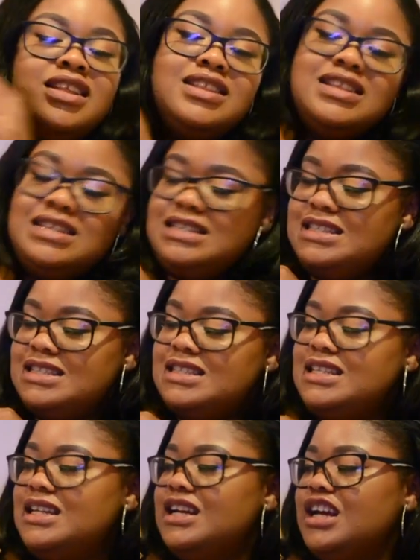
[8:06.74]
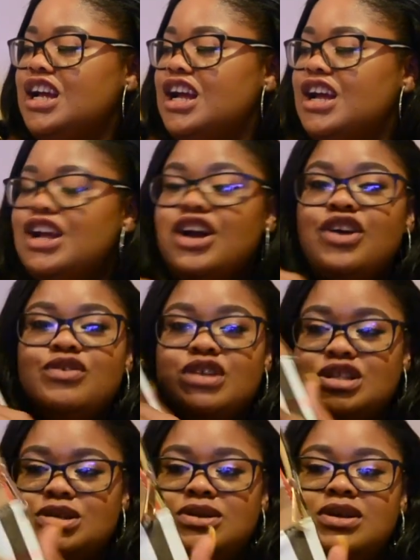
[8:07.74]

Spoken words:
this is the original